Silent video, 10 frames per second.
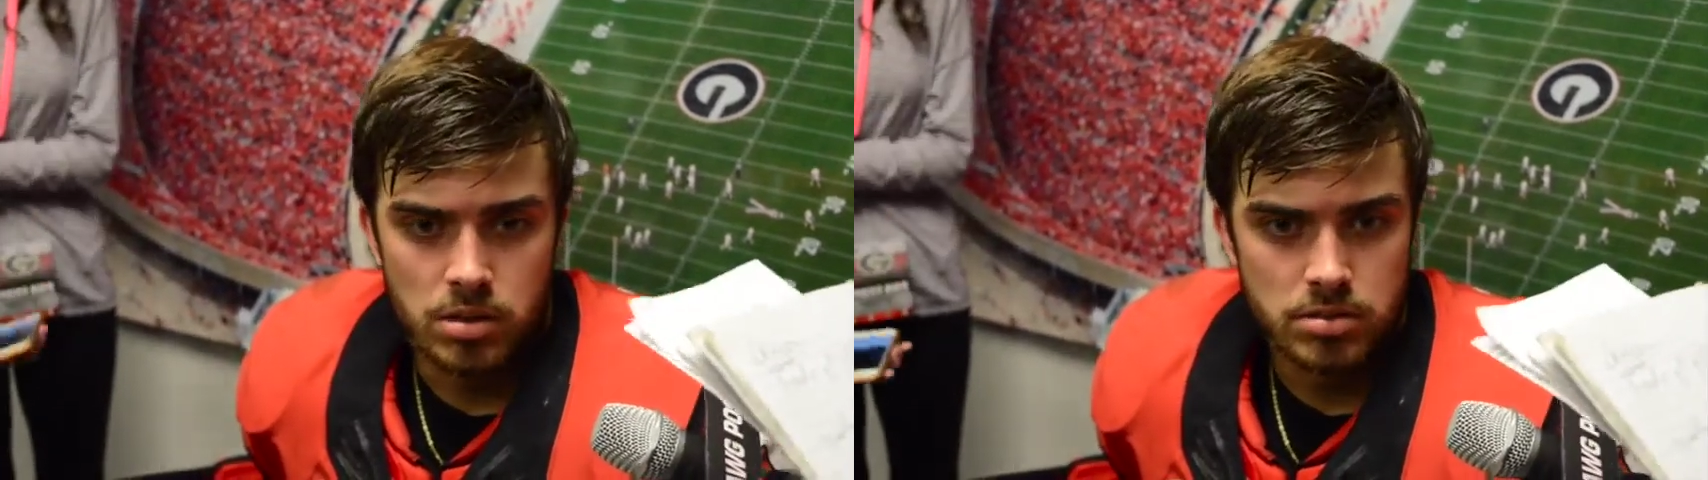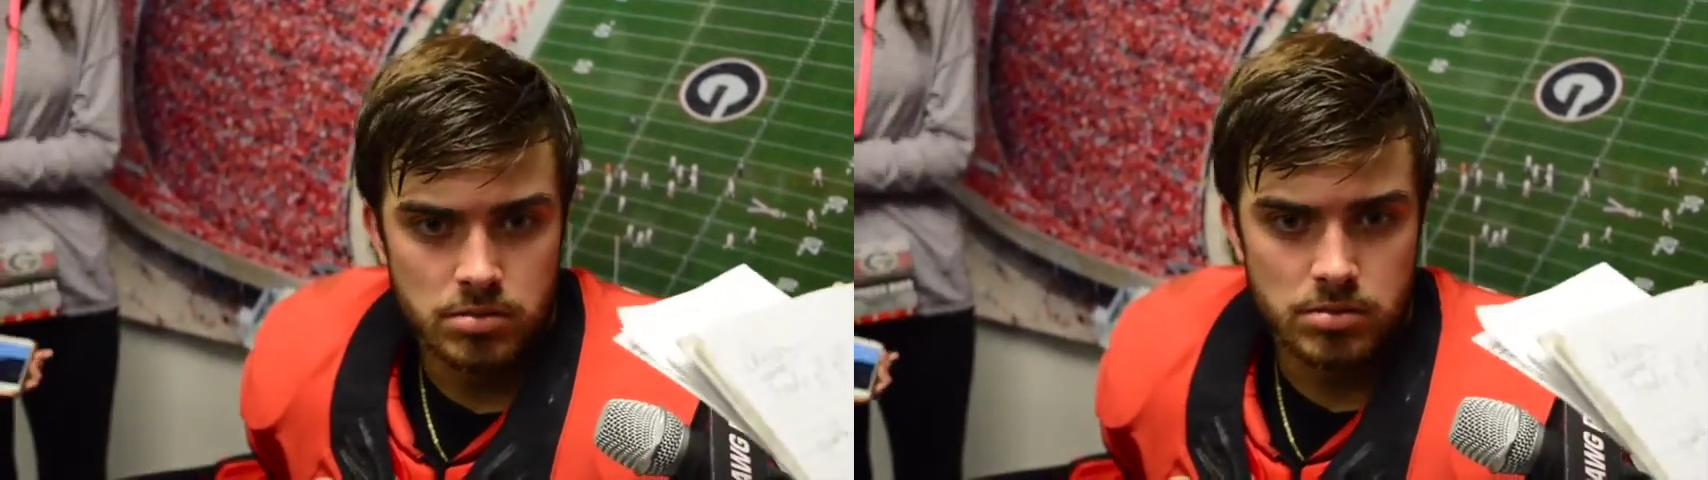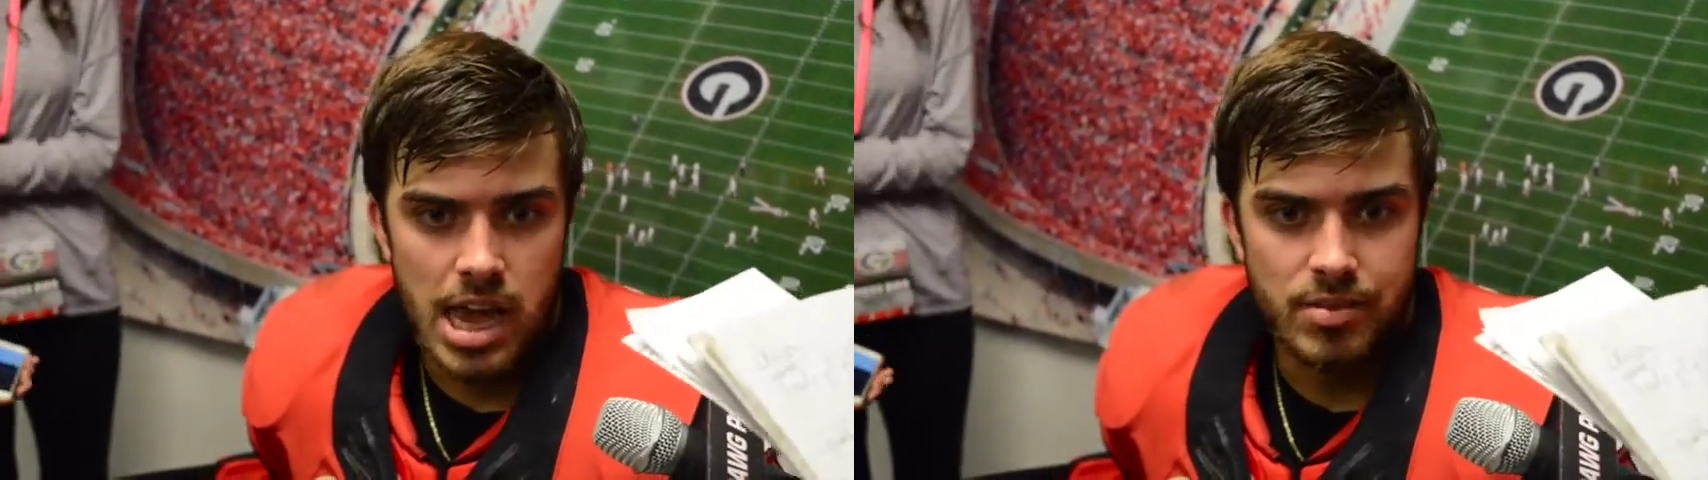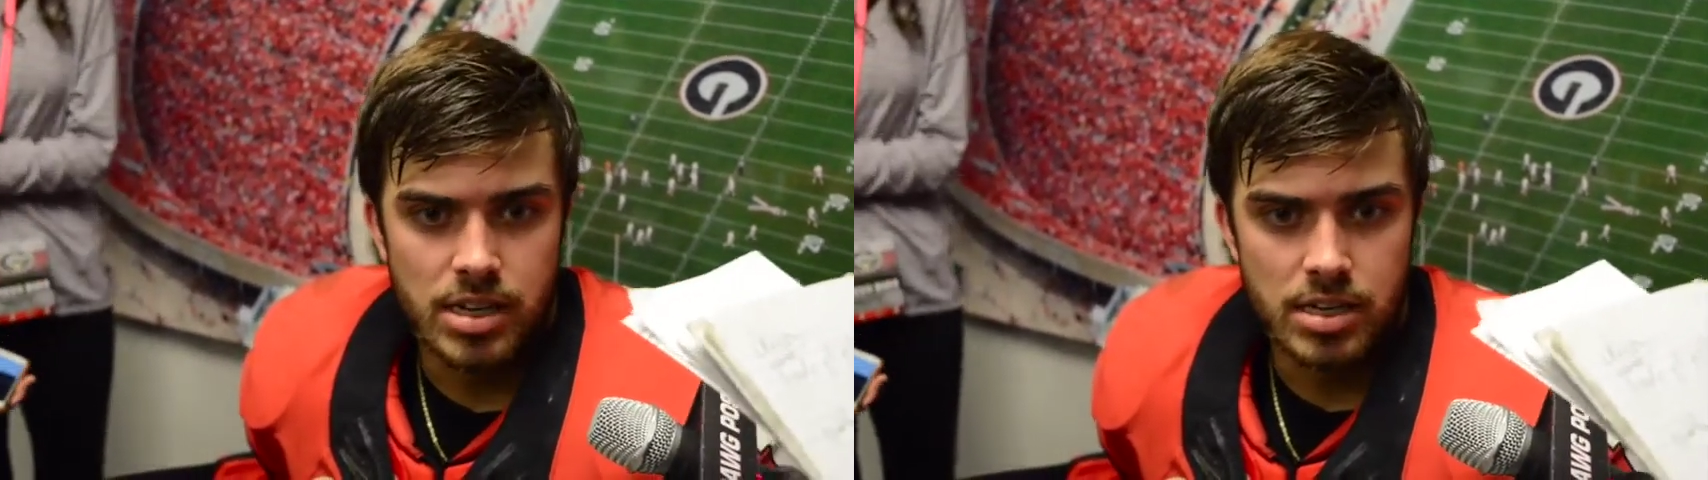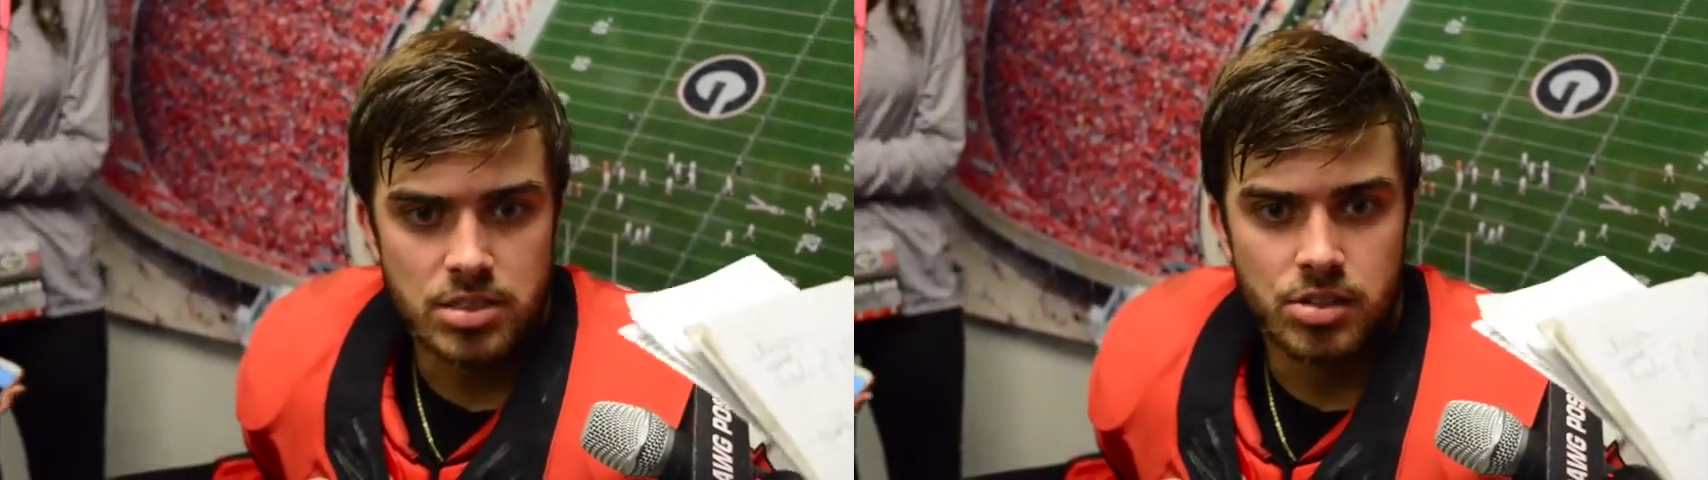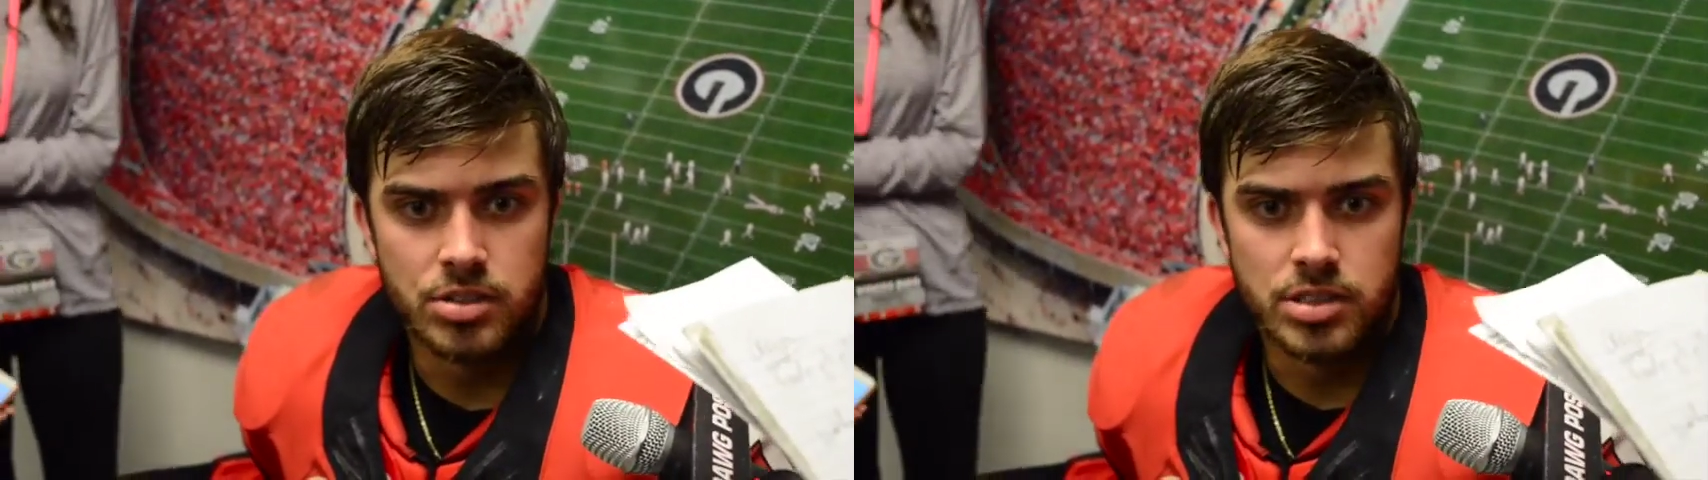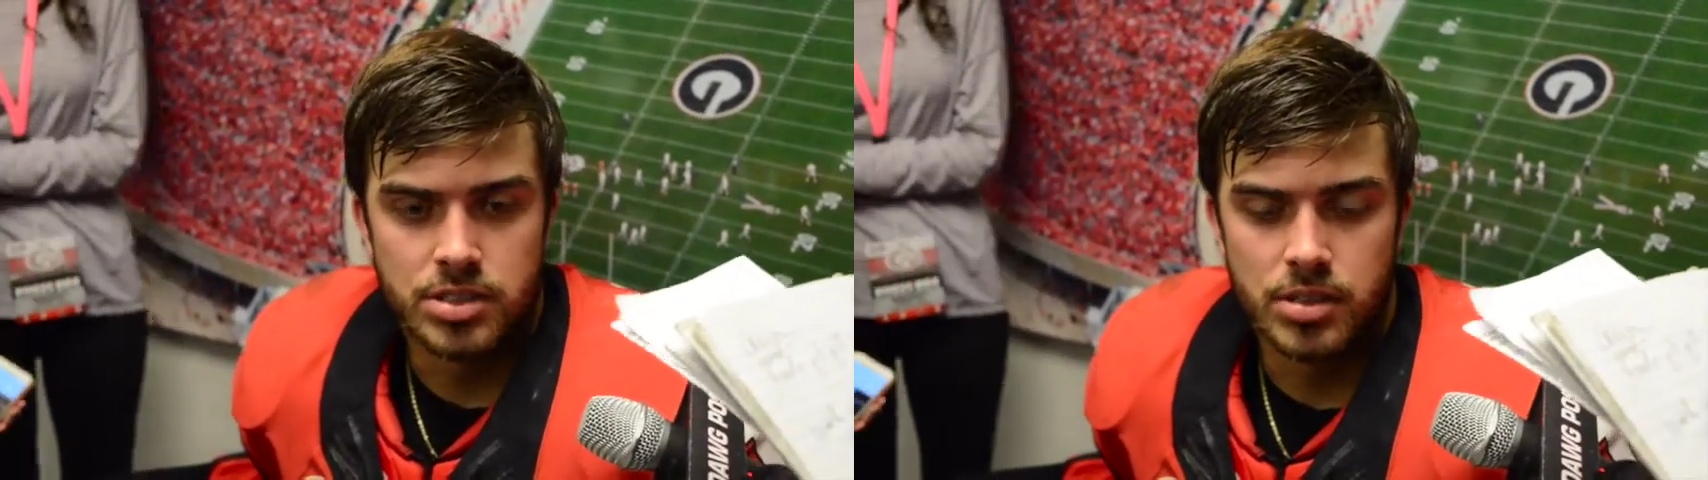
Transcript: want to have any excuses